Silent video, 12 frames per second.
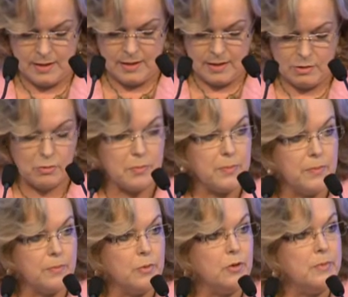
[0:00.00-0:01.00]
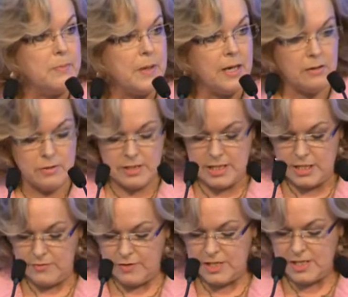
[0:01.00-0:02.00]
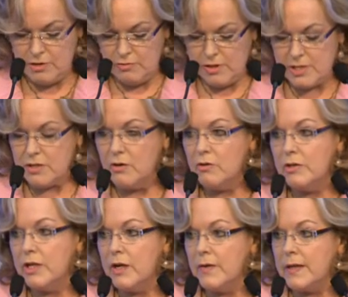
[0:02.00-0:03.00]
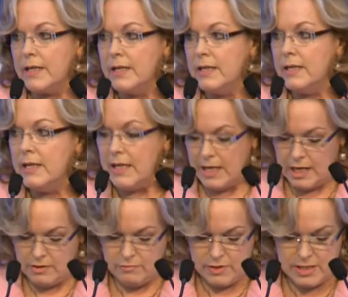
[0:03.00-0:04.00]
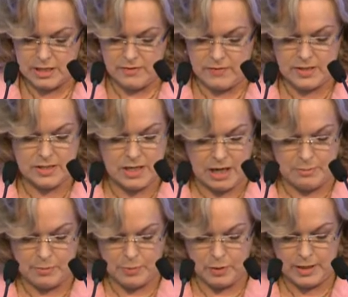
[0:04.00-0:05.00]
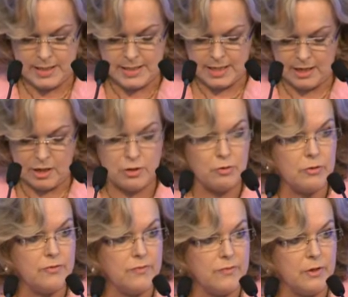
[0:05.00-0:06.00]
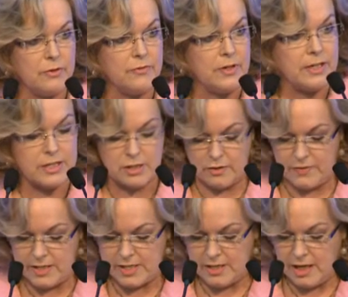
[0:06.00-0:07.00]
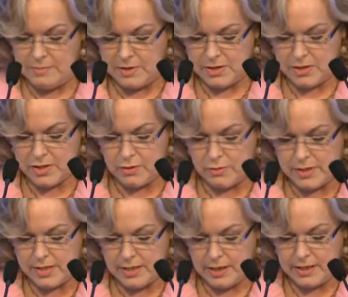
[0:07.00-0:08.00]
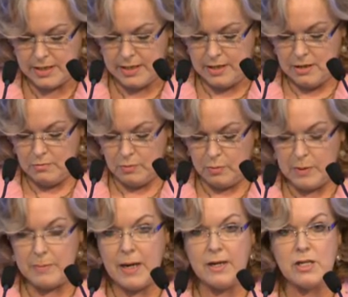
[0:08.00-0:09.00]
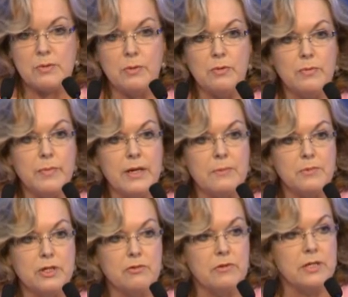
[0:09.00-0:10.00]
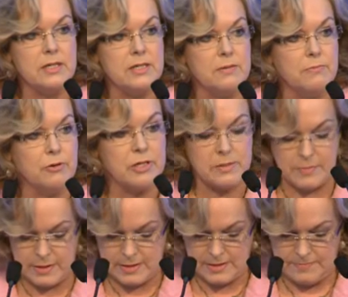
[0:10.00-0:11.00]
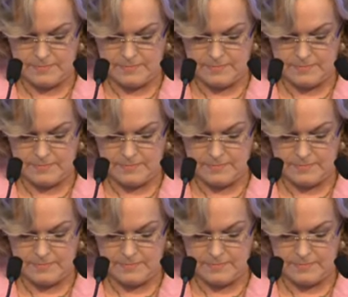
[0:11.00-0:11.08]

There will be penalties for serious ongoing and recidivist cyberbullies and a new offence of incitement to suicide will be punishable by up to three years' imprisonment.